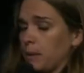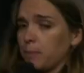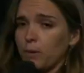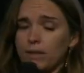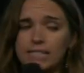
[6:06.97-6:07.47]
these
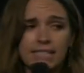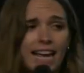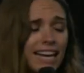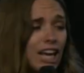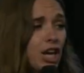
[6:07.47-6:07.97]
people,
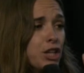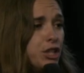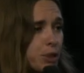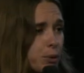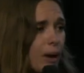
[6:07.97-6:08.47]
he's like,
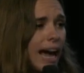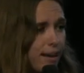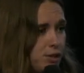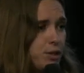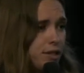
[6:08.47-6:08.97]
You
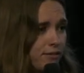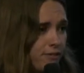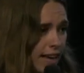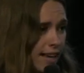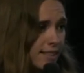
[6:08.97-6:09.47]
have to
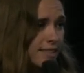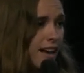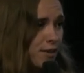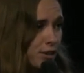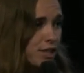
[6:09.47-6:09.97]

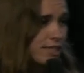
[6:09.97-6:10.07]
confess of